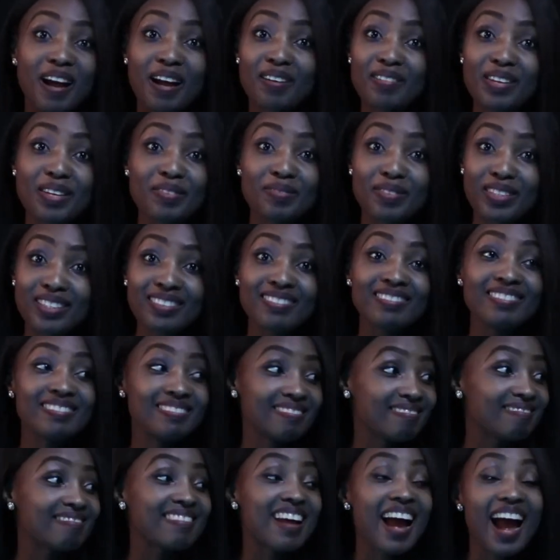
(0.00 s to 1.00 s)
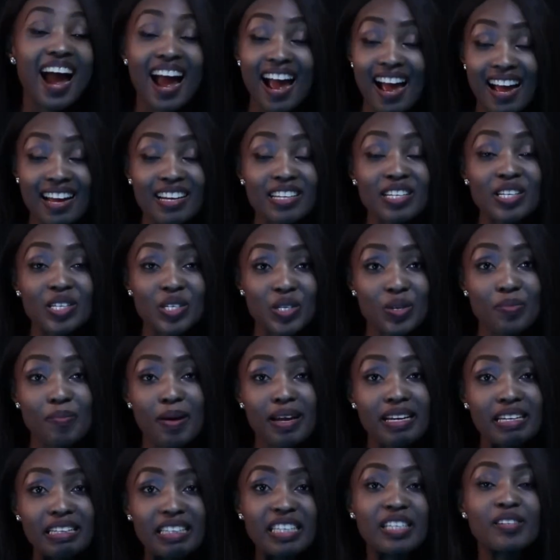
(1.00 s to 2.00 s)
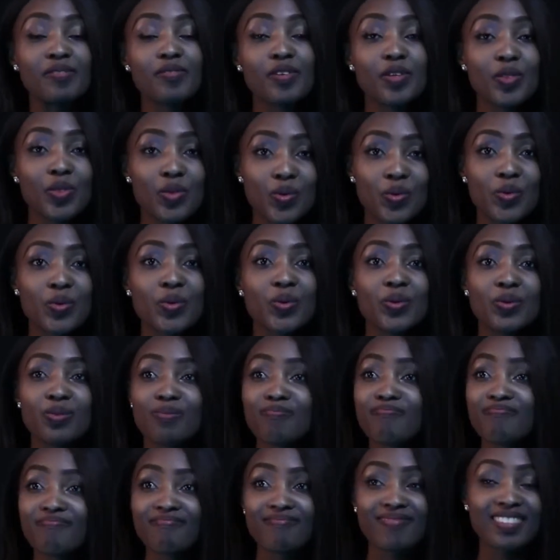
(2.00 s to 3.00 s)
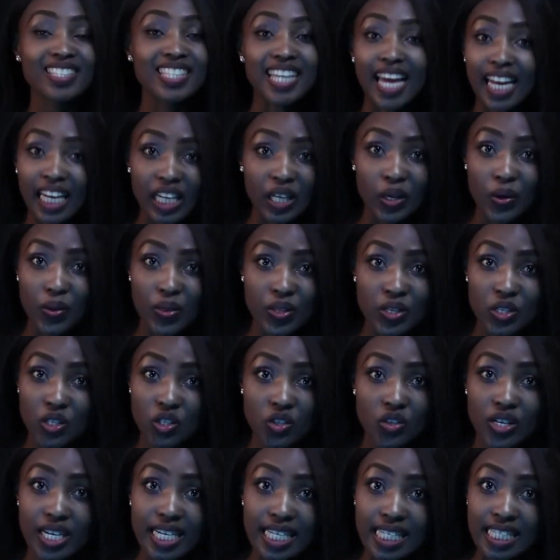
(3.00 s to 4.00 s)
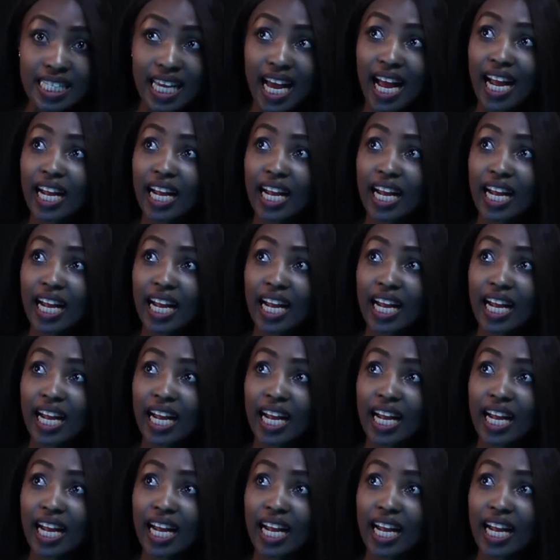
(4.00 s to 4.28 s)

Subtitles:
even had to make a living through selling on the streets. I